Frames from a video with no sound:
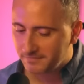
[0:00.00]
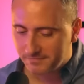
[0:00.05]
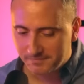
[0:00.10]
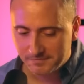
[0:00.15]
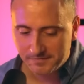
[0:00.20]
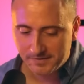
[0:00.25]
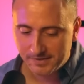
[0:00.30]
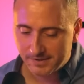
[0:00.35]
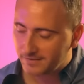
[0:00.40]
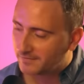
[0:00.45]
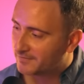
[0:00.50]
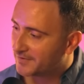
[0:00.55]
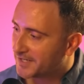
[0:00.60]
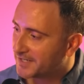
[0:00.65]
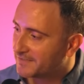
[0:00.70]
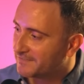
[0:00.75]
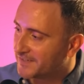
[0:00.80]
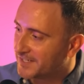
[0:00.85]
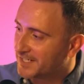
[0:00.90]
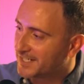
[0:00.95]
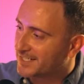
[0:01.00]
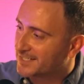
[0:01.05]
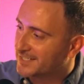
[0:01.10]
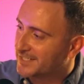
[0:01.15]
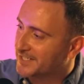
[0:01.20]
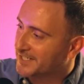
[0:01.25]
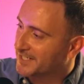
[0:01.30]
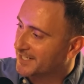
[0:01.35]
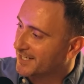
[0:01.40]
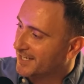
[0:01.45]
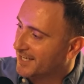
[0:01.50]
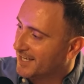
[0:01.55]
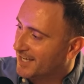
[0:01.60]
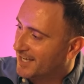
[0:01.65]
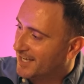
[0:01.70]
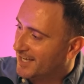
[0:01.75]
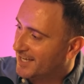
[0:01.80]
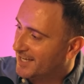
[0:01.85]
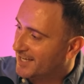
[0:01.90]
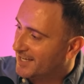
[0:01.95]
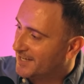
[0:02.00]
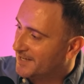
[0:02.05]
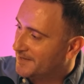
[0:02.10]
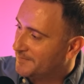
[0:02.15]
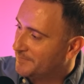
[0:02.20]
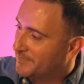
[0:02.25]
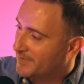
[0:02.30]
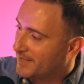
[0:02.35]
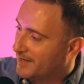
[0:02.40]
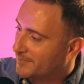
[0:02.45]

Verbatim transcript: very, very, very clear. I'm